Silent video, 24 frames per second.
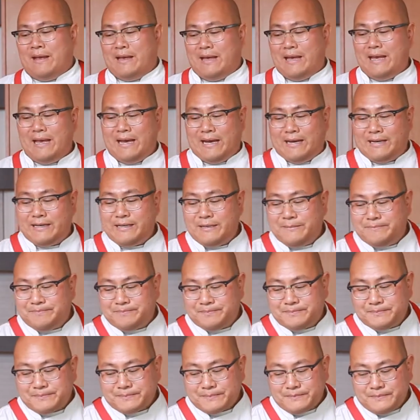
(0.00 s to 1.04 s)
And
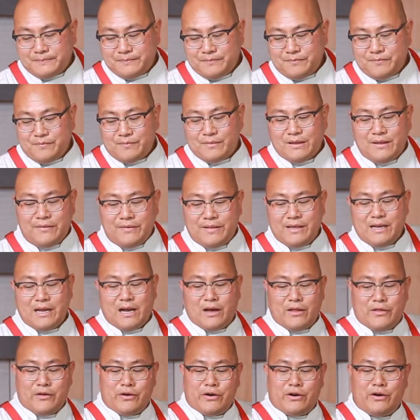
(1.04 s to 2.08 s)
the
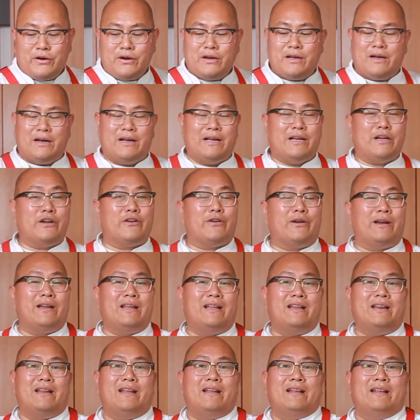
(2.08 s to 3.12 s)
other
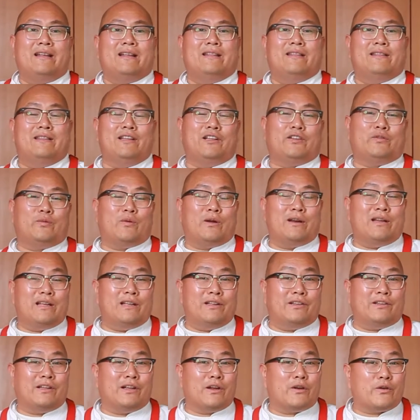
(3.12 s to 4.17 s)
ingredient, this one
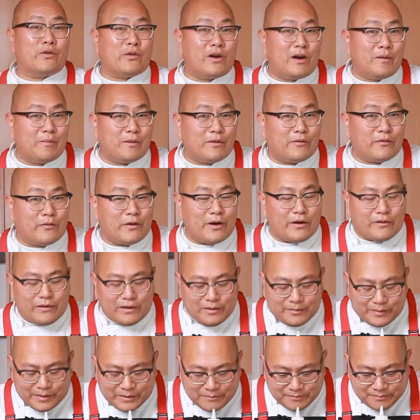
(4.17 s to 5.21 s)
is incredibly
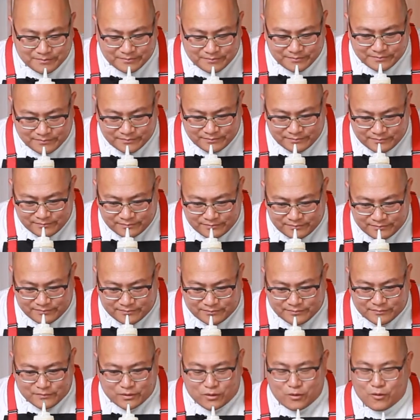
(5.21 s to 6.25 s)
fragrant.
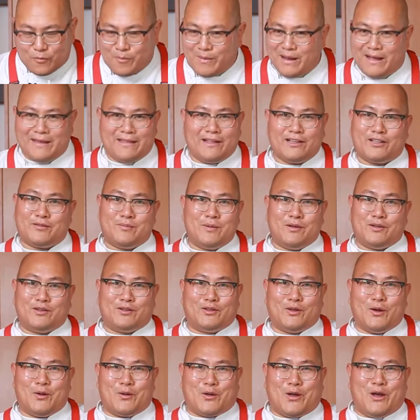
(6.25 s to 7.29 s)
Oh man, that smells
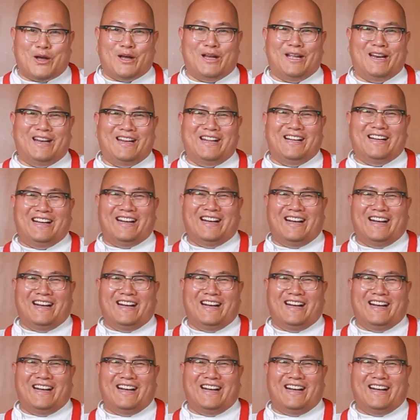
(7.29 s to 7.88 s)
so good.